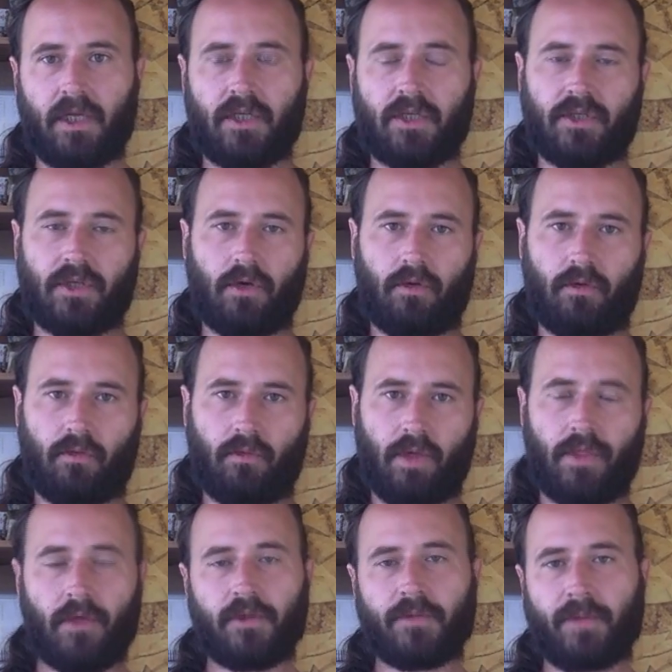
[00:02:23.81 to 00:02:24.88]
So
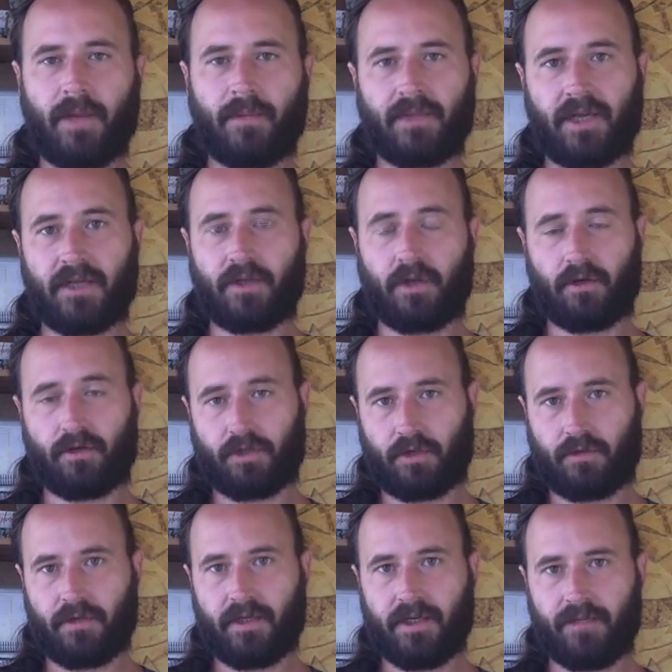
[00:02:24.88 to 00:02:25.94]
when those peptides are
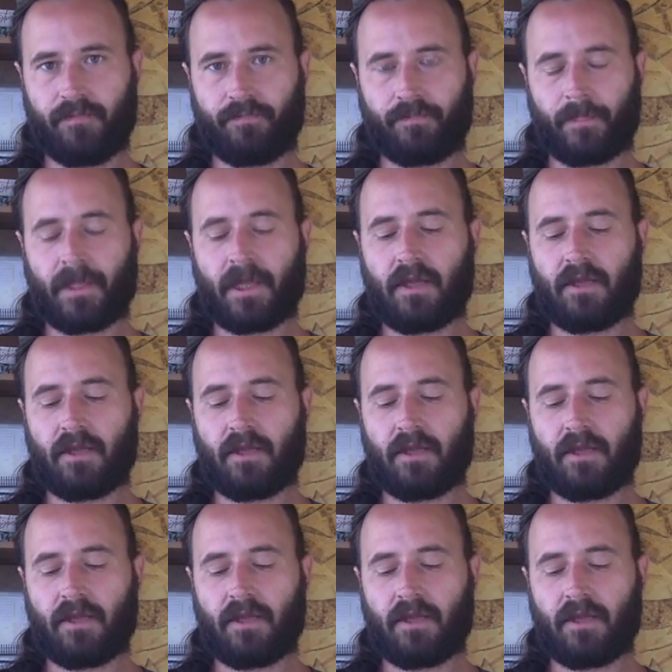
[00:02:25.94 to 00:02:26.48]
secreted,